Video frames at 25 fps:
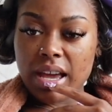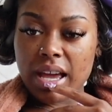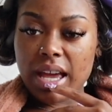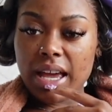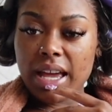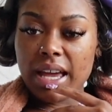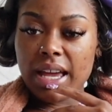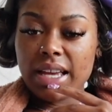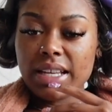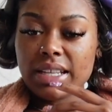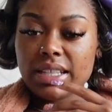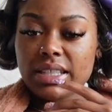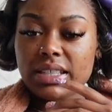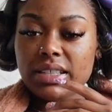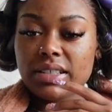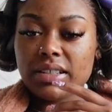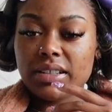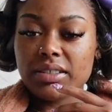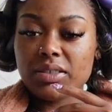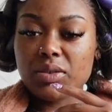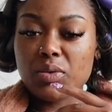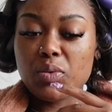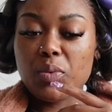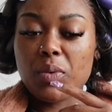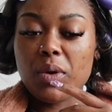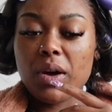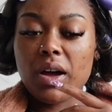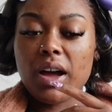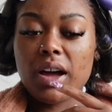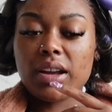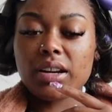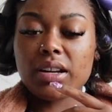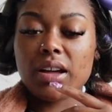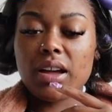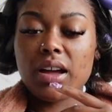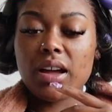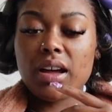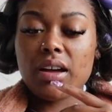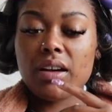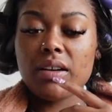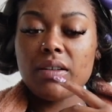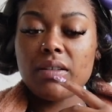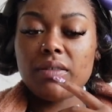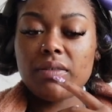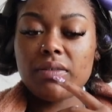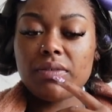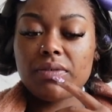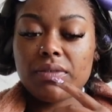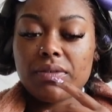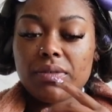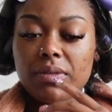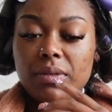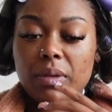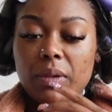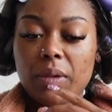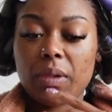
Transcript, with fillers: I just turned the water off.